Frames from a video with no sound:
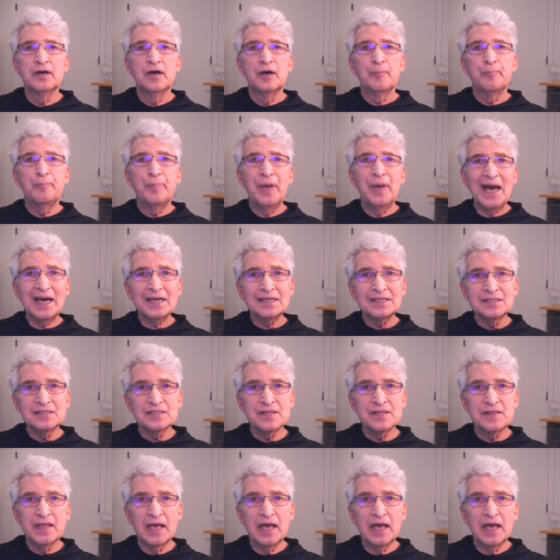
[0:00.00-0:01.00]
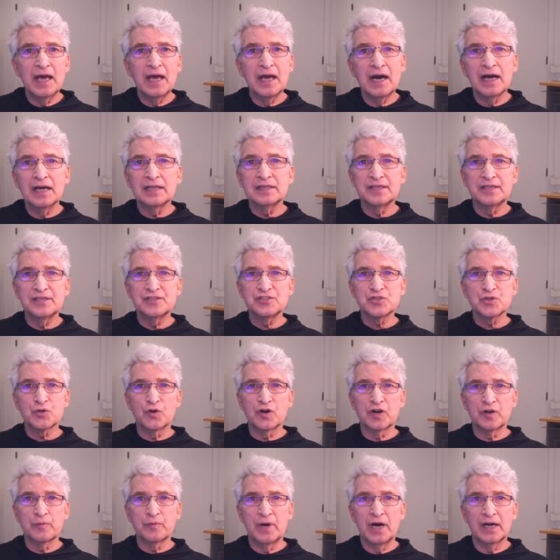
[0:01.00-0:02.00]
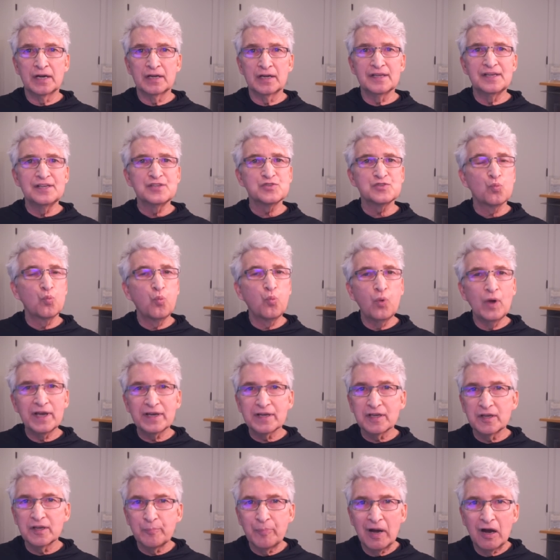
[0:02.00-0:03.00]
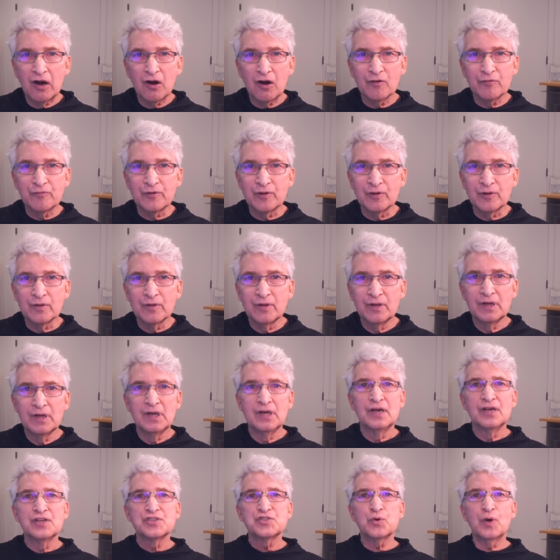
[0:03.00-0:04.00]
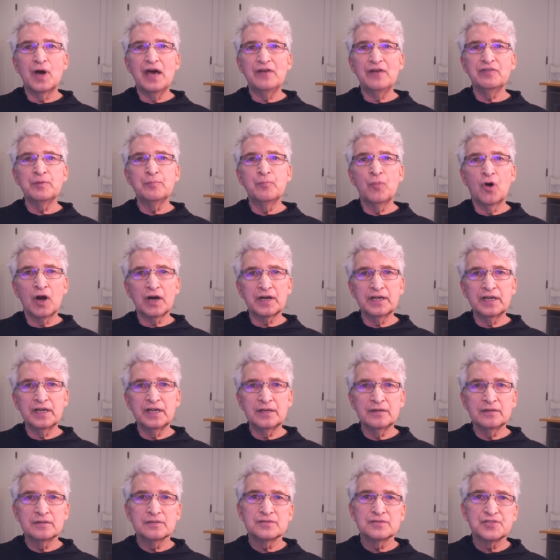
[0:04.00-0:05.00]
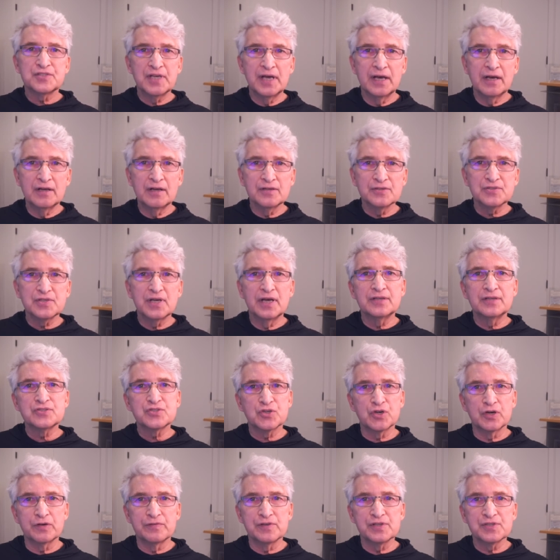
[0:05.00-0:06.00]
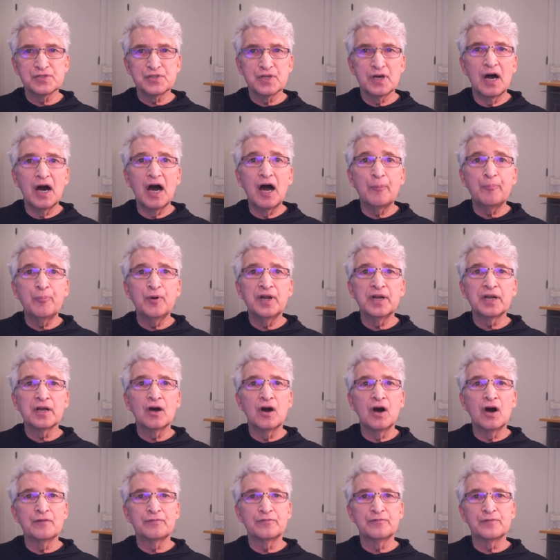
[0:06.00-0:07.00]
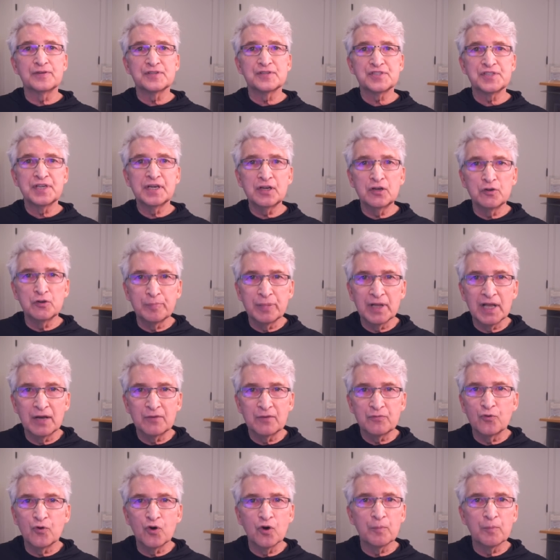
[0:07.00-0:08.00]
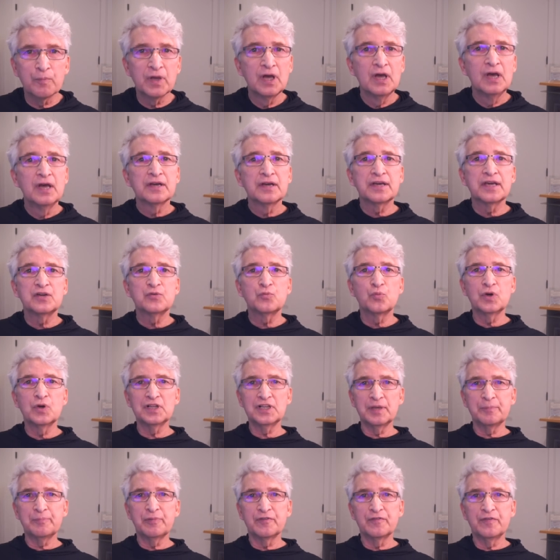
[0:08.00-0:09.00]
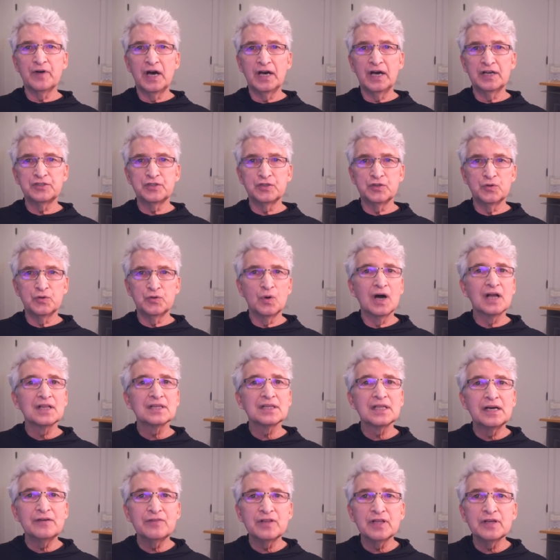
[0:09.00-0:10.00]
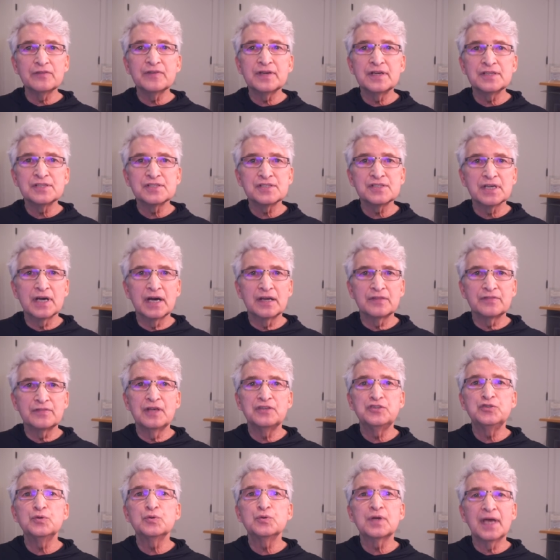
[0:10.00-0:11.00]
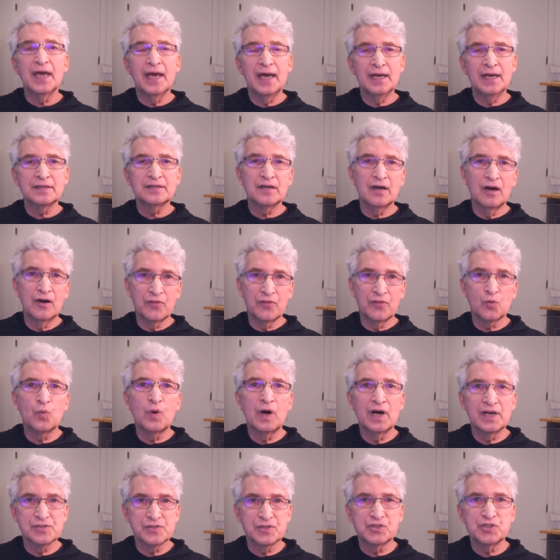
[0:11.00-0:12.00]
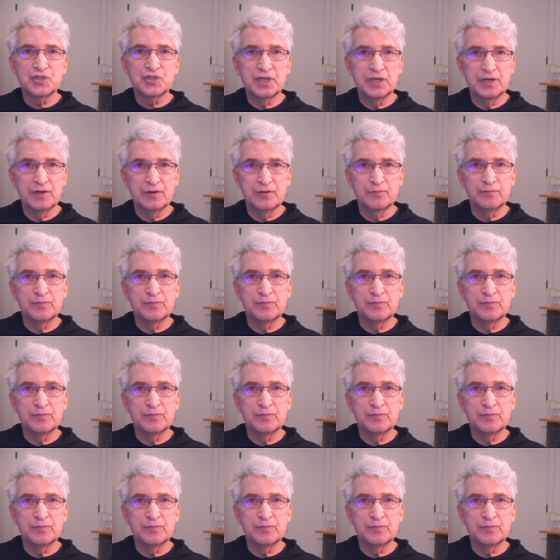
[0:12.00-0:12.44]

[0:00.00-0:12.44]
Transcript: back into the AI lead scoring model is wicked powerful. So having marketing, sales, and service operating off of a single platform can really provide you a level of insight that you can't otherwise achieve.